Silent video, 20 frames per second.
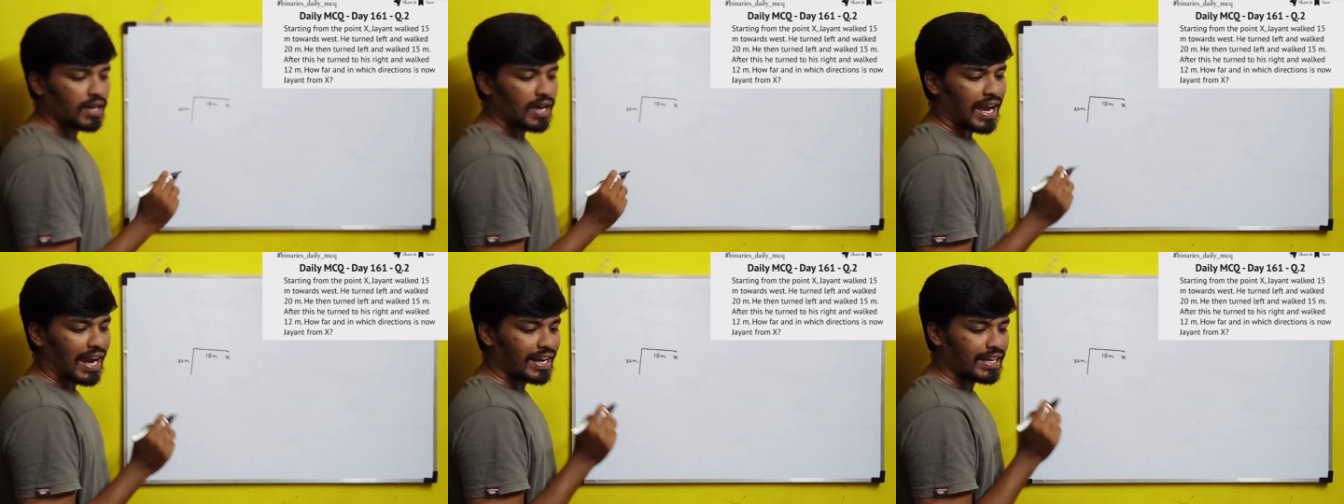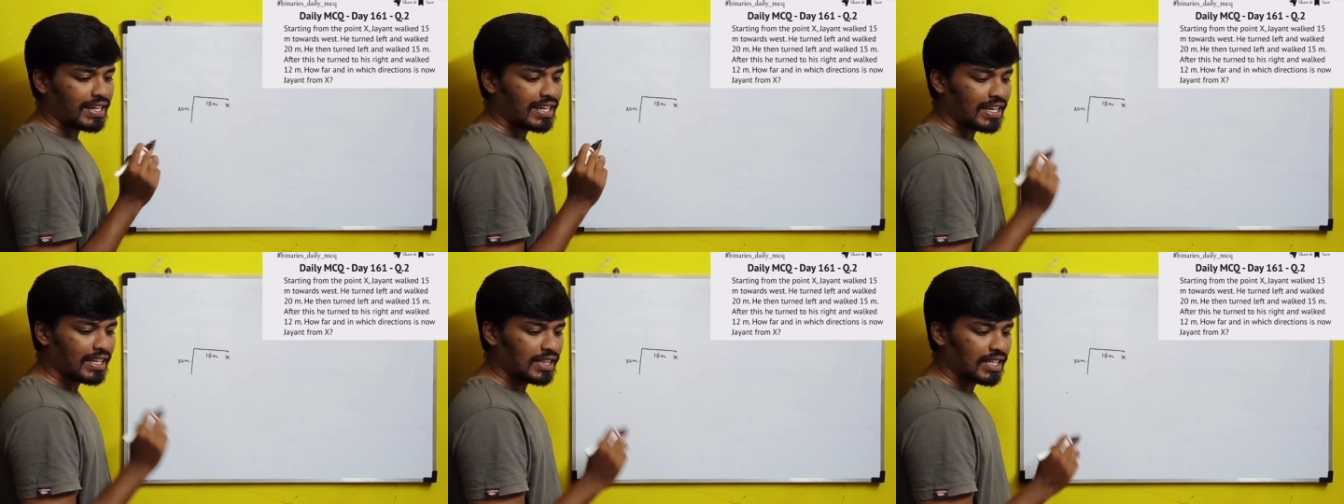
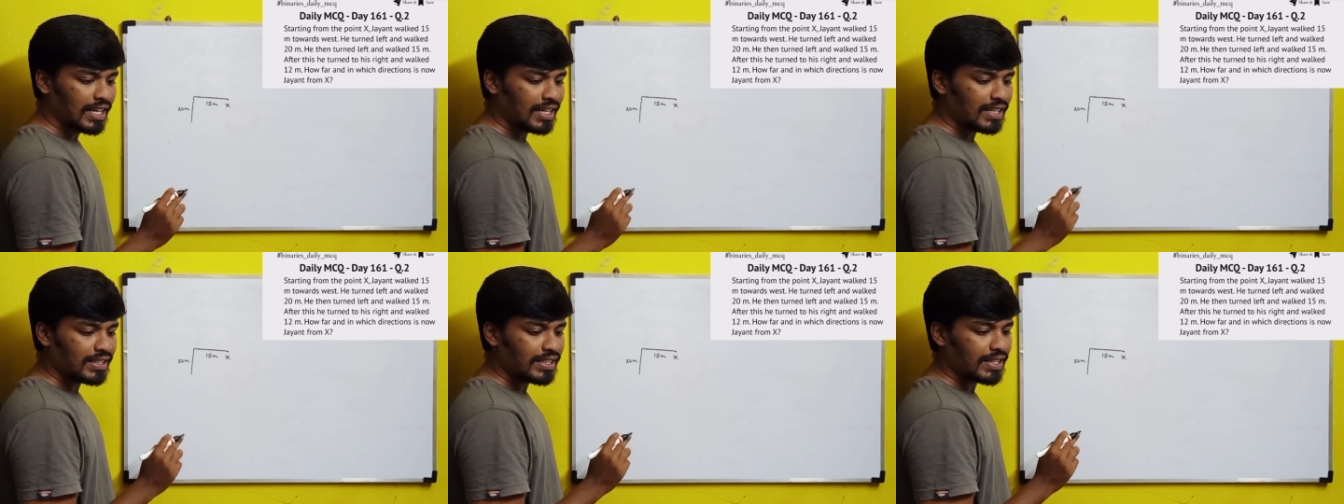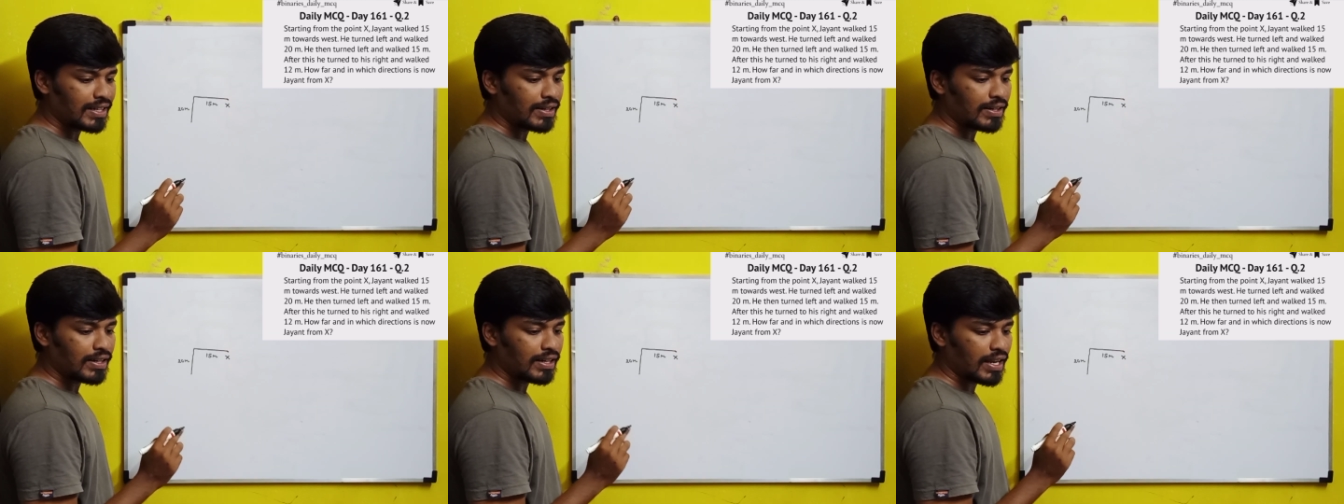And he then
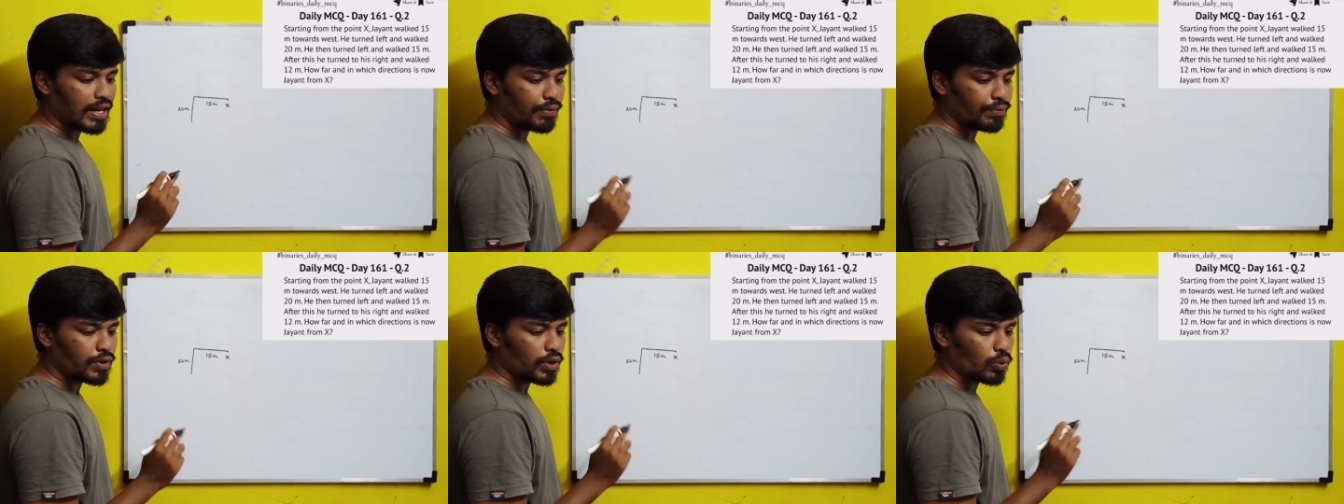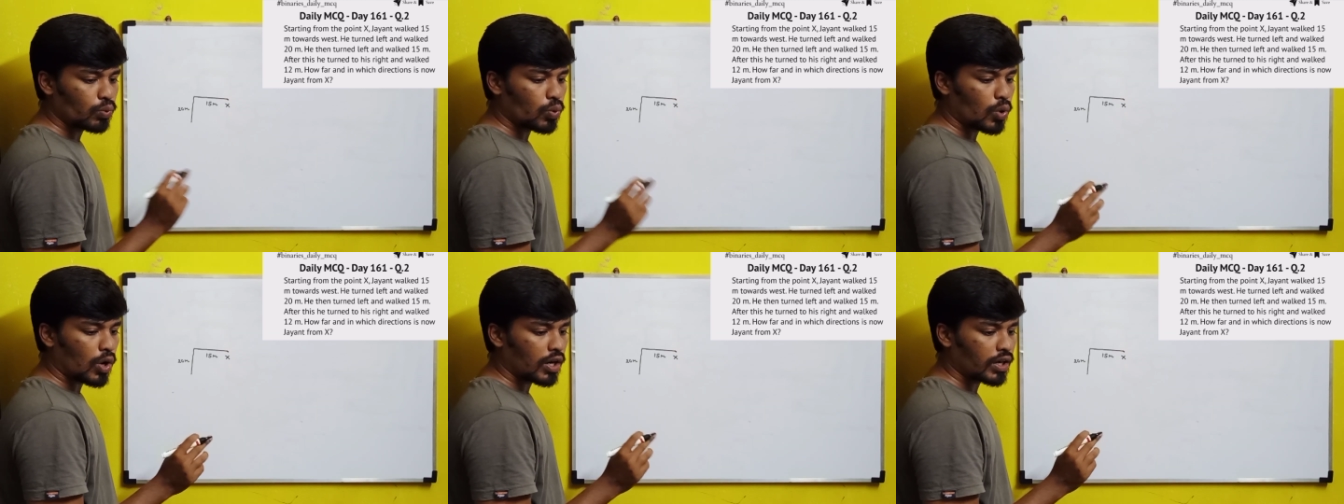turned left
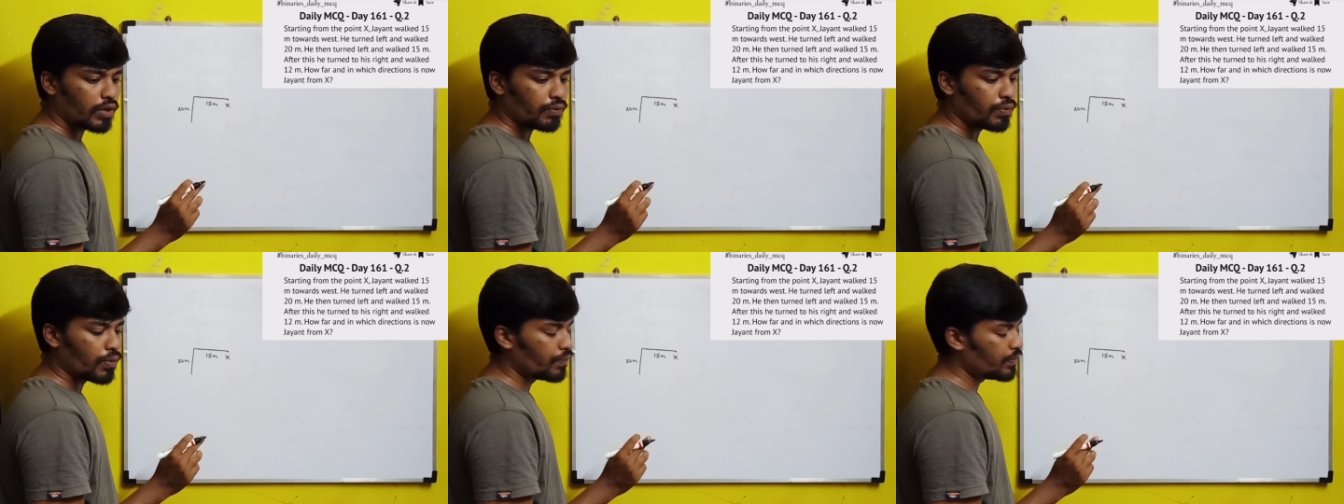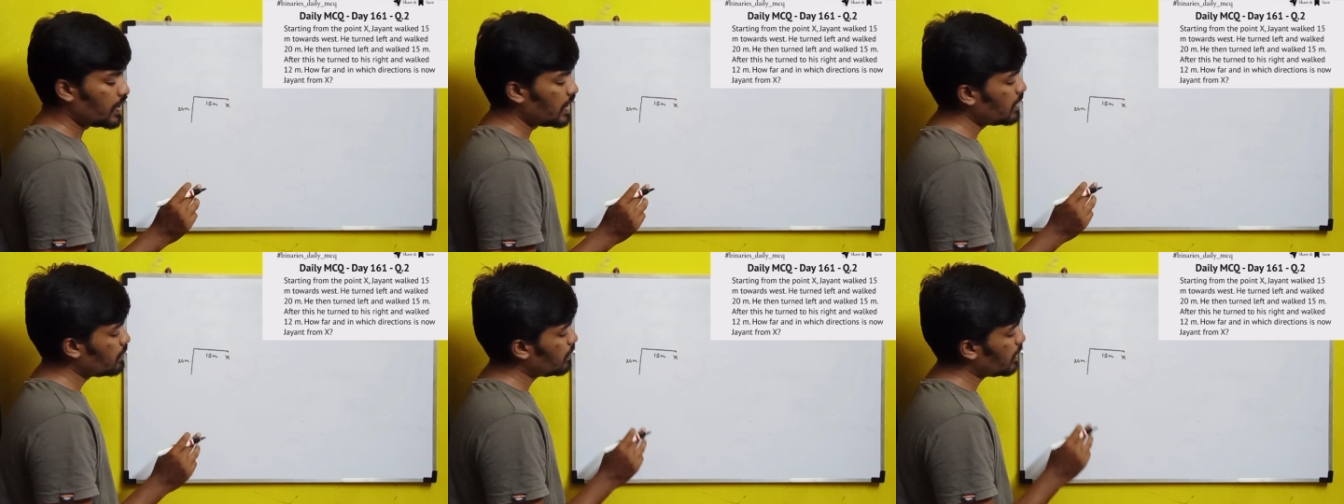and walked
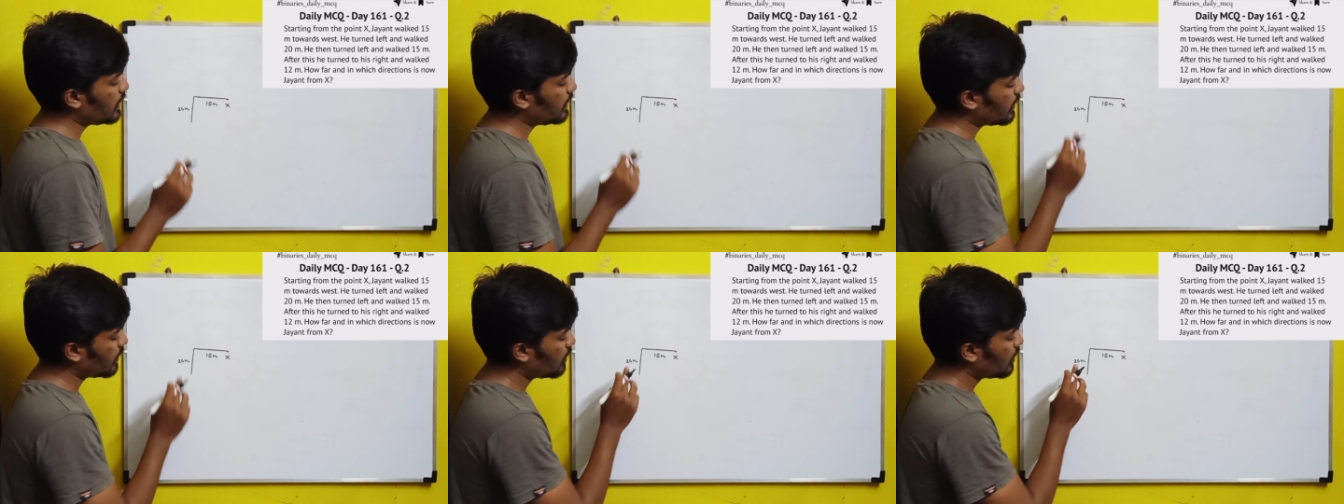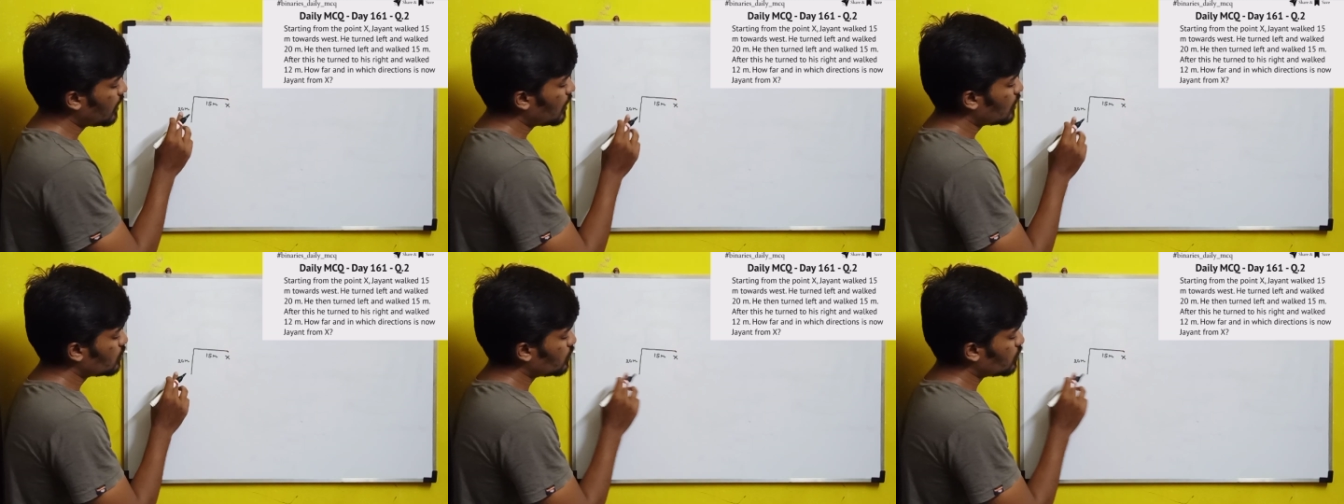15 meter.